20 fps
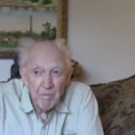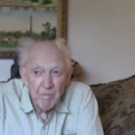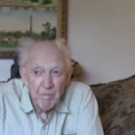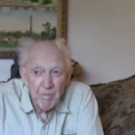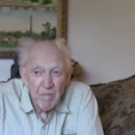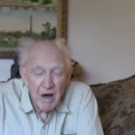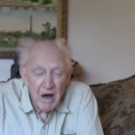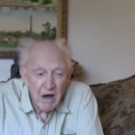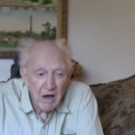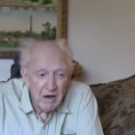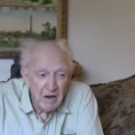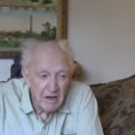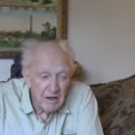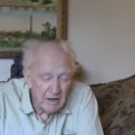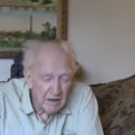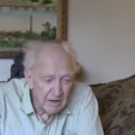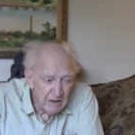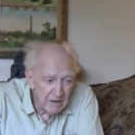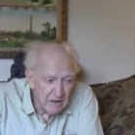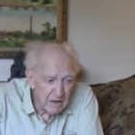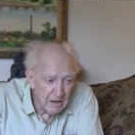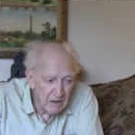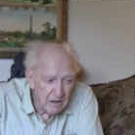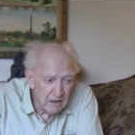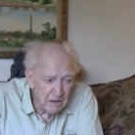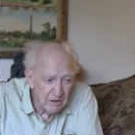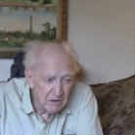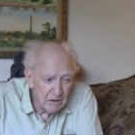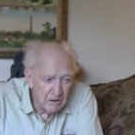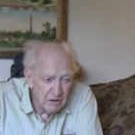about
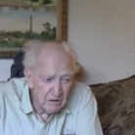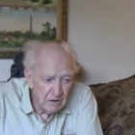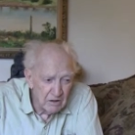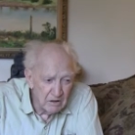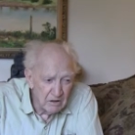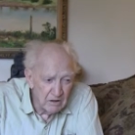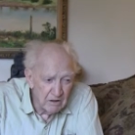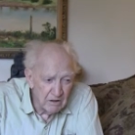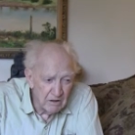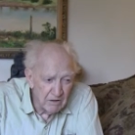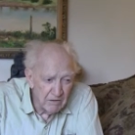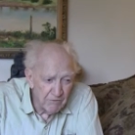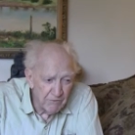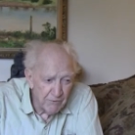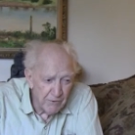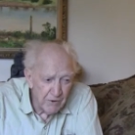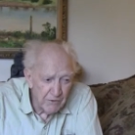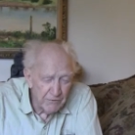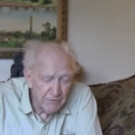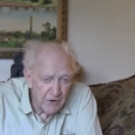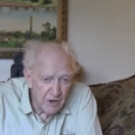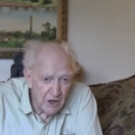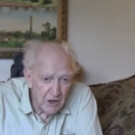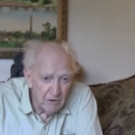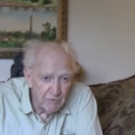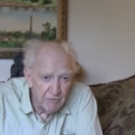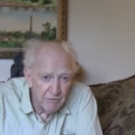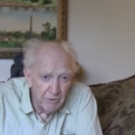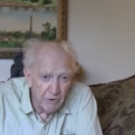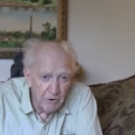a
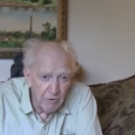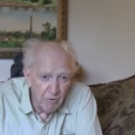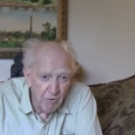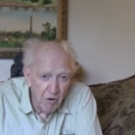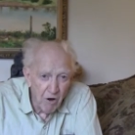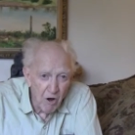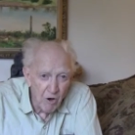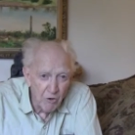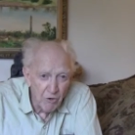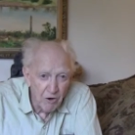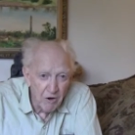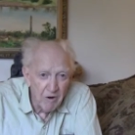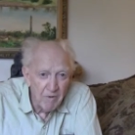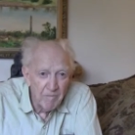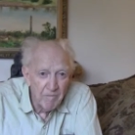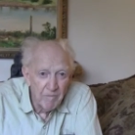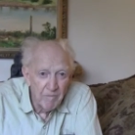15-foot rotor,